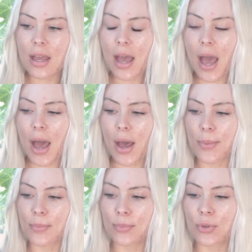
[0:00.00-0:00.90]

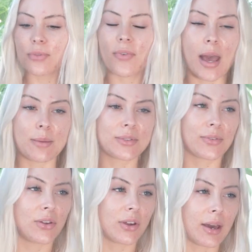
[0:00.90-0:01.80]
good vibes
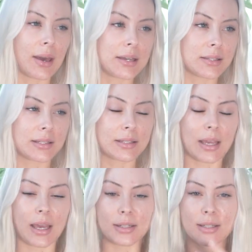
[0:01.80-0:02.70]
for you guys
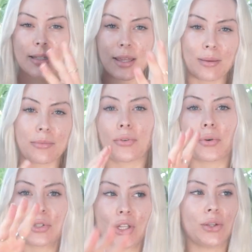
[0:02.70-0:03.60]
and send them
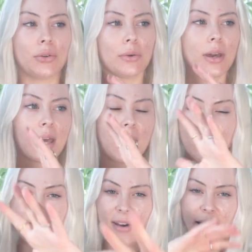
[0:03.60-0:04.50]
through to you
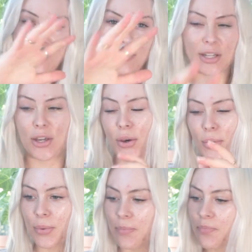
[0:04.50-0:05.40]
via
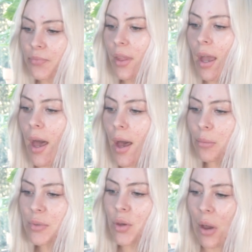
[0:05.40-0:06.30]
video.
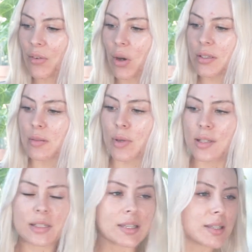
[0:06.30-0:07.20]
So I've got some
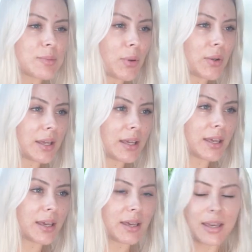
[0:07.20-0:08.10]
incense burning
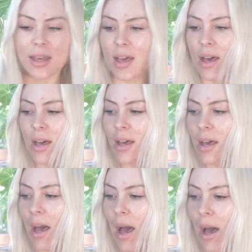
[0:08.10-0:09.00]
here.
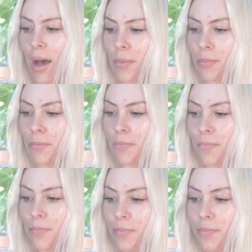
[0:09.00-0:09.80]
So